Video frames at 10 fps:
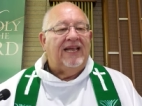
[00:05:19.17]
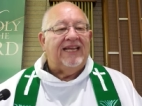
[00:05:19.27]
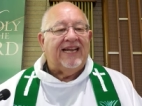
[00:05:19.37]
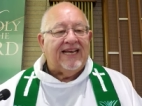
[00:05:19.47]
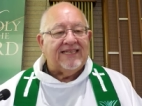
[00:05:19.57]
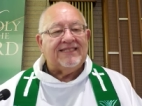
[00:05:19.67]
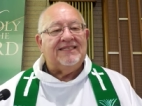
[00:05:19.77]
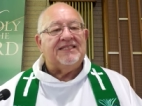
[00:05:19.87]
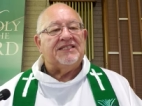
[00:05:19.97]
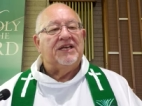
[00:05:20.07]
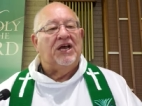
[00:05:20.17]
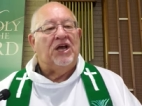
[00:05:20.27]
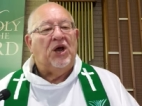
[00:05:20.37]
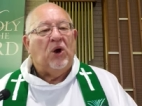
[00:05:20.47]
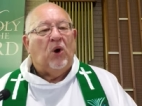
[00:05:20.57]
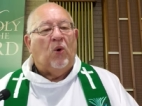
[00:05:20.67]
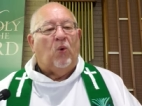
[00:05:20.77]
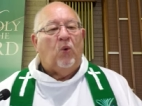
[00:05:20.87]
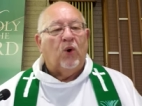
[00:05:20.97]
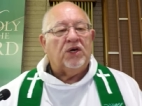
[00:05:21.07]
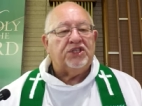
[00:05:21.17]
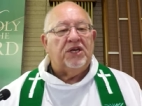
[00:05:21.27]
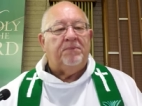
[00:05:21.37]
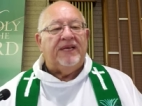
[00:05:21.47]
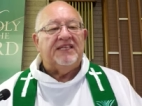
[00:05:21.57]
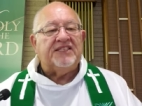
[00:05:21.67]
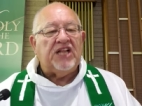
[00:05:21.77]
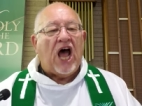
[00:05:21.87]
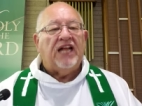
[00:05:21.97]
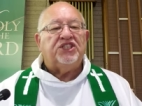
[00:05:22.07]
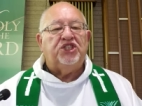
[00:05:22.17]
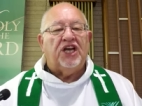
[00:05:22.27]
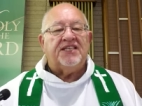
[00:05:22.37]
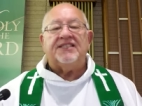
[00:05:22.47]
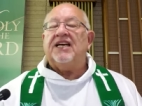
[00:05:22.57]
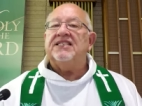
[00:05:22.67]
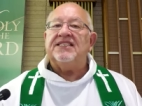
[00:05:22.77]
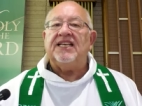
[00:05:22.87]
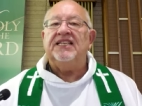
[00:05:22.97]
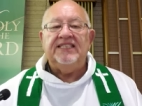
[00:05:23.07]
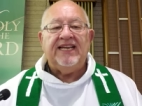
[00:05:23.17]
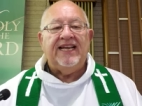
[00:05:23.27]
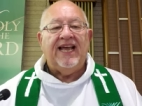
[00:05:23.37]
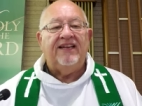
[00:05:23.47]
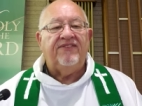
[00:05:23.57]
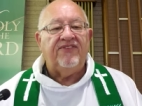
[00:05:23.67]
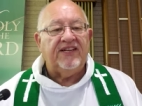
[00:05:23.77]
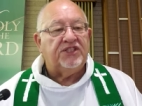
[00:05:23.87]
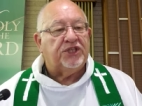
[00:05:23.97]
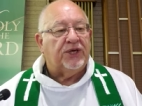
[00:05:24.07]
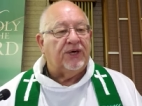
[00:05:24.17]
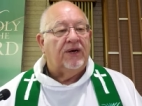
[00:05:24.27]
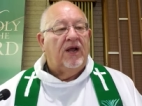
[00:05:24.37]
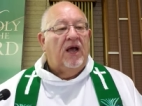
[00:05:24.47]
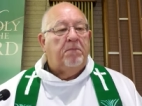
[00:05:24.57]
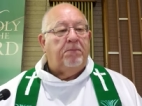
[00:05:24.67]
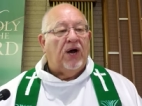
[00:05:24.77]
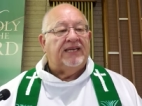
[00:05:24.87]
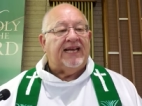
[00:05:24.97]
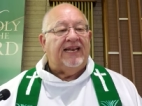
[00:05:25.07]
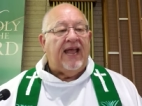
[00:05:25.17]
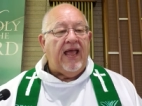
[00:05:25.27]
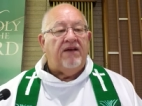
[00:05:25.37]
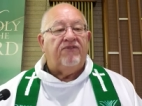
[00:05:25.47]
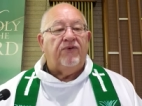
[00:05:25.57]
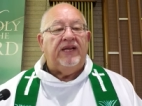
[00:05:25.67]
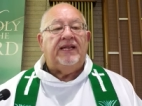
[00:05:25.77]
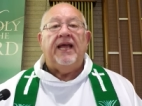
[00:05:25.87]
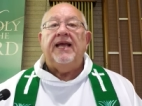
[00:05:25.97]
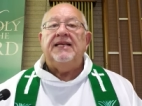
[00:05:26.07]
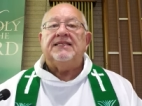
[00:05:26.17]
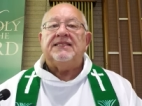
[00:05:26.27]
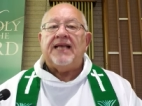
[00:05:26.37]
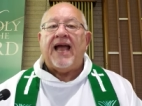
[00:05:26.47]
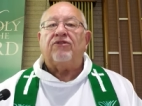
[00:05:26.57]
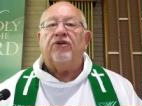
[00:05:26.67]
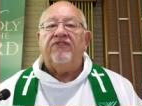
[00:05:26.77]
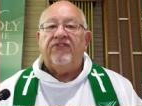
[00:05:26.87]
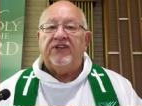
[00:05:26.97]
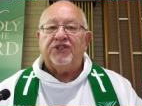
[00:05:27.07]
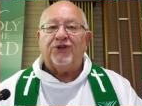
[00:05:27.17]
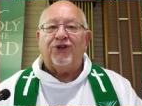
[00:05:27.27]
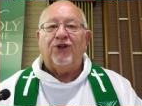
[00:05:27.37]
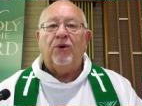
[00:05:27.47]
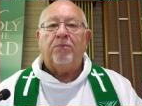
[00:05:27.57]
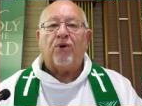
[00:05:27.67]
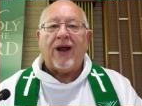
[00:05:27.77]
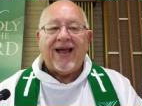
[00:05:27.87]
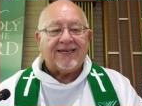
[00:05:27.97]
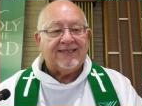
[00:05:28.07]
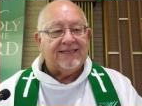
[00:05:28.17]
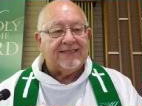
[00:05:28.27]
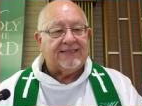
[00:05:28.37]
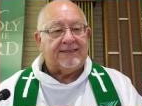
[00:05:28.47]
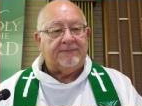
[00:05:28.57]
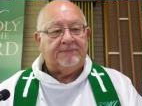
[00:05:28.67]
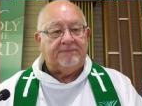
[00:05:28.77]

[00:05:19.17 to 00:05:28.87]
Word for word: In essence, worship is not just a Sunday adventure, but an everyday sacrificial practice.